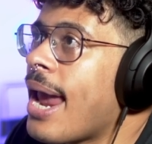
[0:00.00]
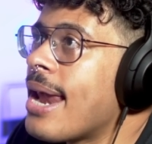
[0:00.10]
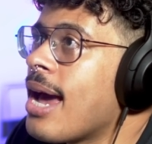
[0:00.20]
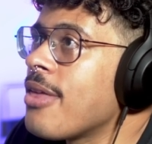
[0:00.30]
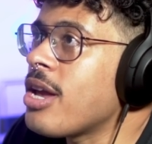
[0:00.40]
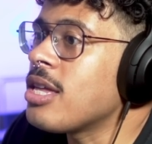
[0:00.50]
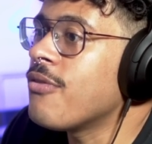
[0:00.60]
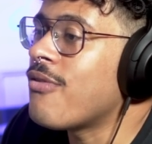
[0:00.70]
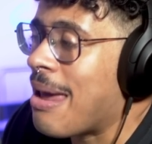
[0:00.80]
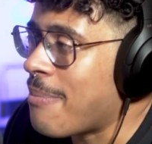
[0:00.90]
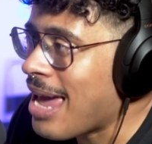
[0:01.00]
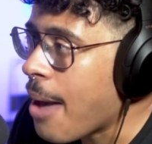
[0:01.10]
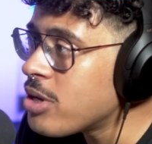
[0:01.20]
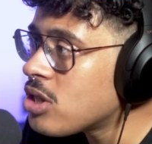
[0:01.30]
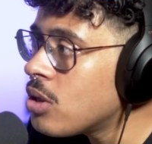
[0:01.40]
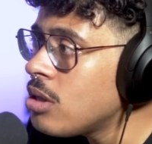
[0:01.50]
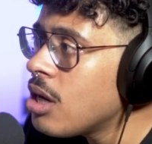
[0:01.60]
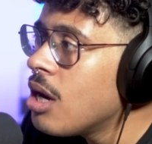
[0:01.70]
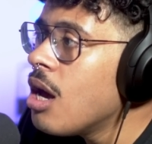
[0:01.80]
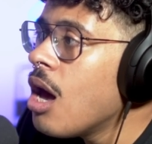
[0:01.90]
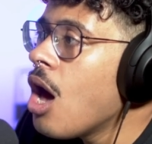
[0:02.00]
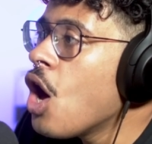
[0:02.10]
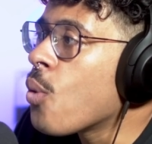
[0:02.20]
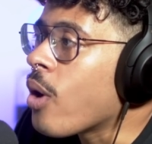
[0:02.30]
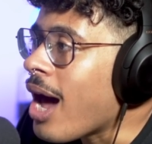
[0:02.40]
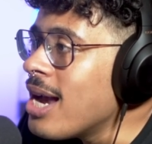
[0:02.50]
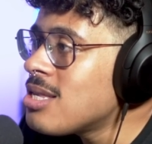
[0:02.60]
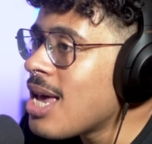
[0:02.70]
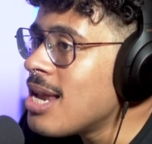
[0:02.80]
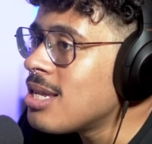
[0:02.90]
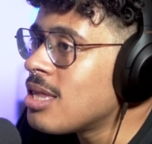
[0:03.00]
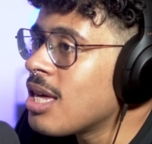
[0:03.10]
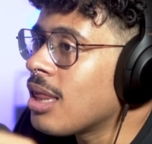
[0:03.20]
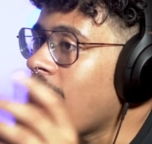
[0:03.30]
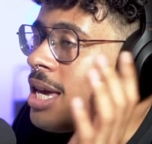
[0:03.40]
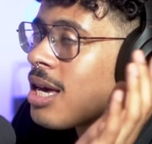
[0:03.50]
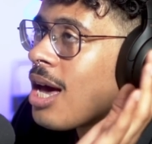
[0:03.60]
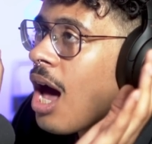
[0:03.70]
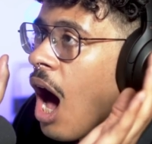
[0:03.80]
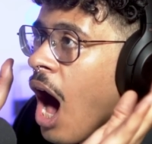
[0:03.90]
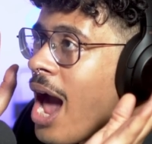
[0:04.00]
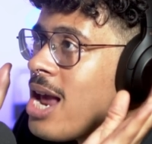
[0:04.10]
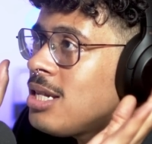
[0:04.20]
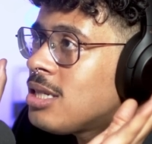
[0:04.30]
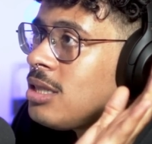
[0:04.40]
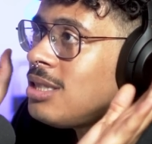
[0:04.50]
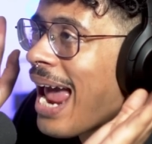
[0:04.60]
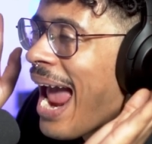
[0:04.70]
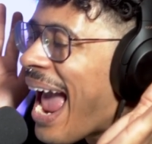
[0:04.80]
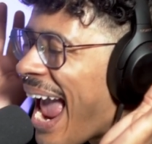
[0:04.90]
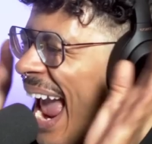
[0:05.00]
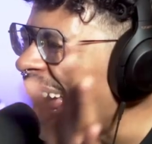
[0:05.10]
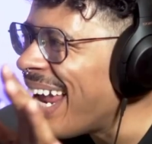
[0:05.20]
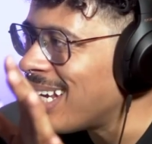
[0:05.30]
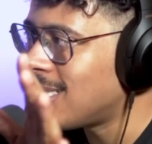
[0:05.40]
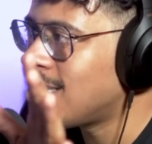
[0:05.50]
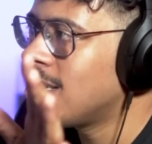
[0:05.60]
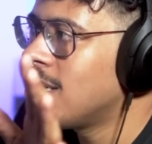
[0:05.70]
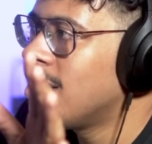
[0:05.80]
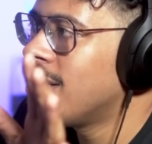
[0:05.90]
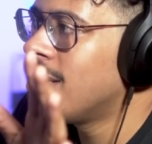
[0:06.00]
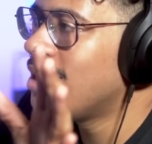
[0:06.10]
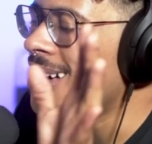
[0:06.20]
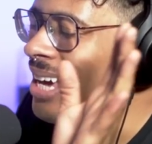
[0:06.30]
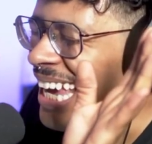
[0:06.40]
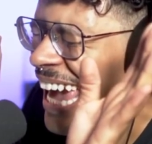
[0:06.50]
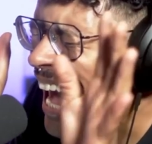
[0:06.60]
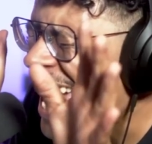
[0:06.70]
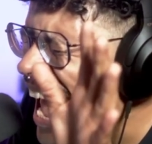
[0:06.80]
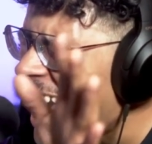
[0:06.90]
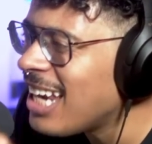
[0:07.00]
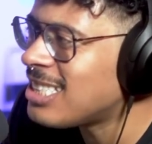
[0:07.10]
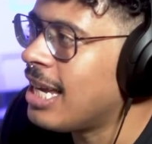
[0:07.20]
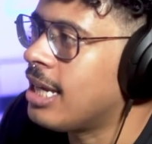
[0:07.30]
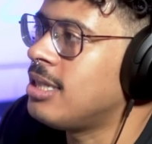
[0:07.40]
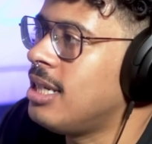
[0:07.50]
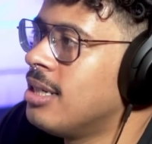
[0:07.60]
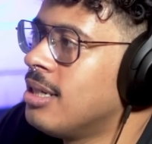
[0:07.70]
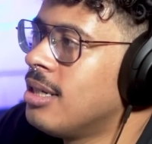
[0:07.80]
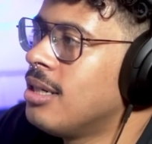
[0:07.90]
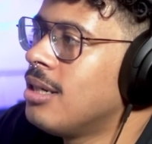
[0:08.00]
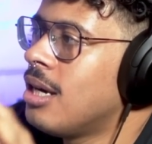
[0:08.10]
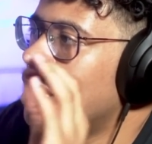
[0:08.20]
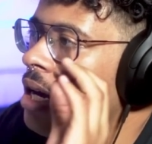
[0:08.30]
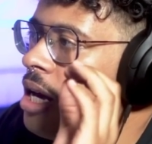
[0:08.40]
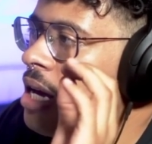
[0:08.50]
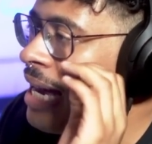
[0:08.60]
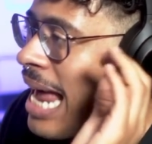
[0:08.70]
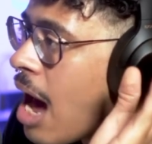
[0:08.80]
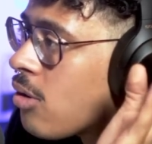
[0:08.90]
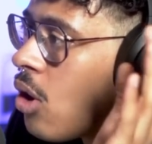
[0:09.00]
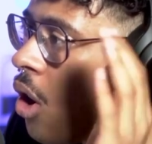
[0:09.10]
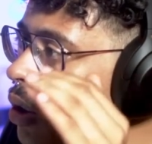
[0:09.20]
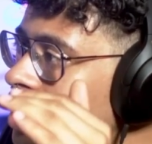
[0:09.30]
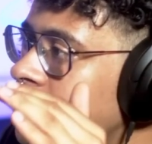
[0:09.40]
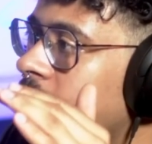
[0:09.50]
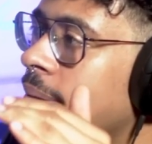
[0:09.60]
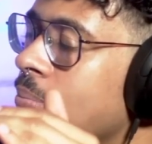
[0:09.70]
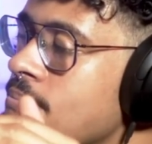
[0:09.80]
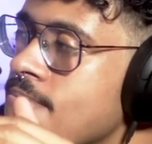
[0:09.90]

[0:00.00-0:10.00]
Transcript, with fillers: in I think the vaping episode, where I said that like I hate I hate nicotine. Yeah. And alcohol is like